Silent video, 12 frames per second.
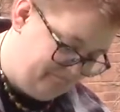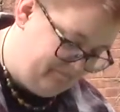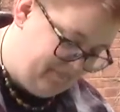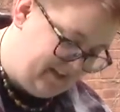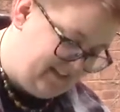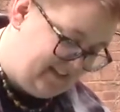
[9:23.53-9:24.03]

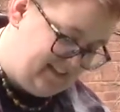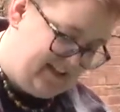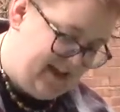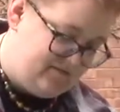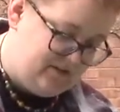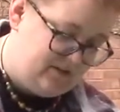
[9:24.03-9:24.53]
It doesn't
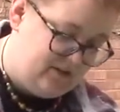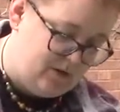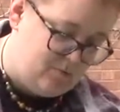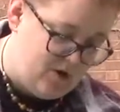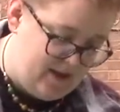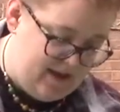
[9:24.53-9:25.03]
have to look
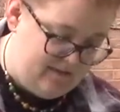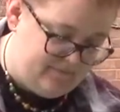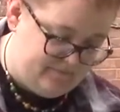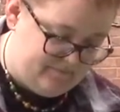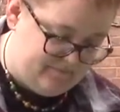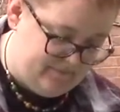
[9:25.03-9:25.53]
pretty
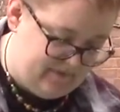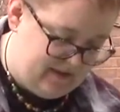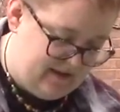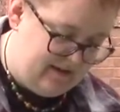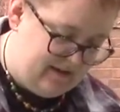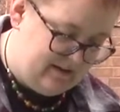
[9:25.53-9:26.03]

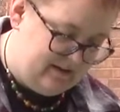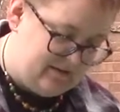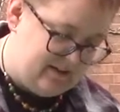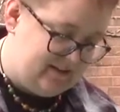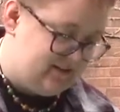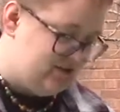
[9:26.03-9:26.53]

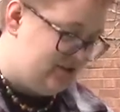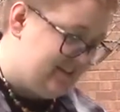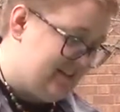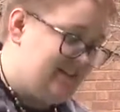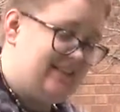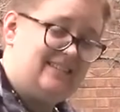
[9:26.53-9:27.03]
because it's just
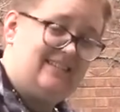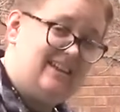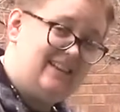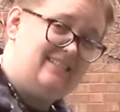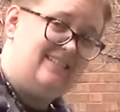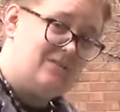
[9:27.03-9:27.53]
going to
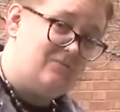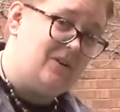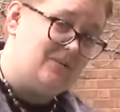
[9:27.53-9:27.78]
sit somewhere